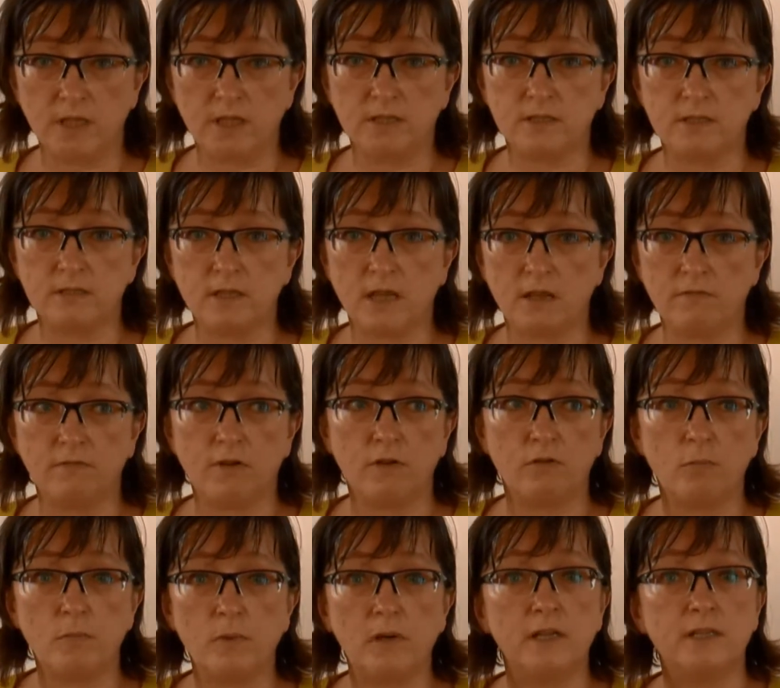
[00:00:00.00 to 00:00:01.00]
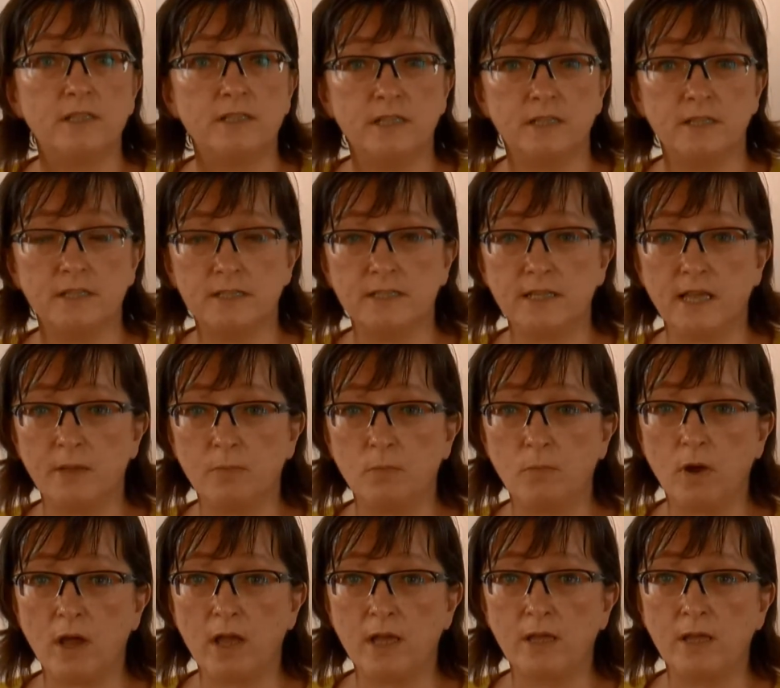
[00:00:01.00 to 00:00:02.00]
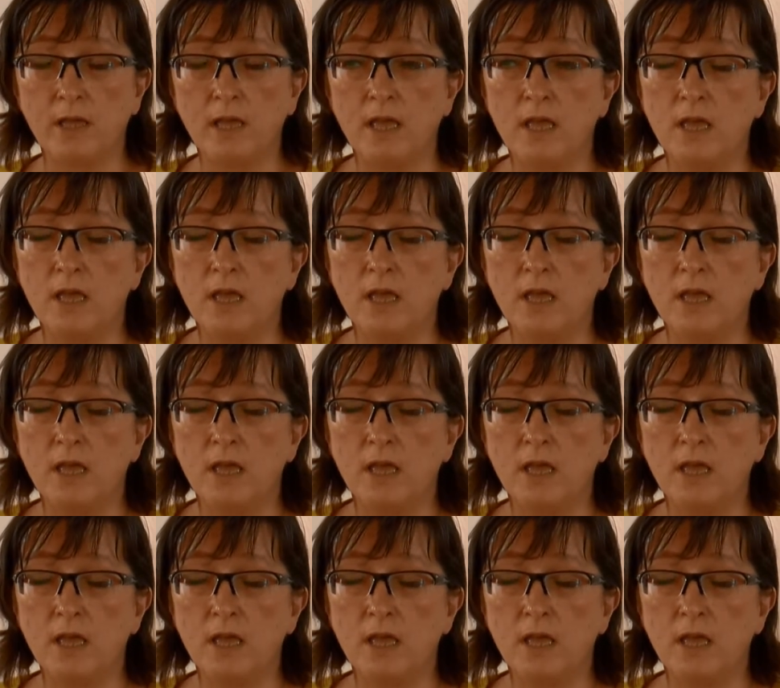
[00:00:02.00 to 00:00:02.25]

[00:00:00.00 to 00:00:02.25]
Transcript: that vulnerability in the same way.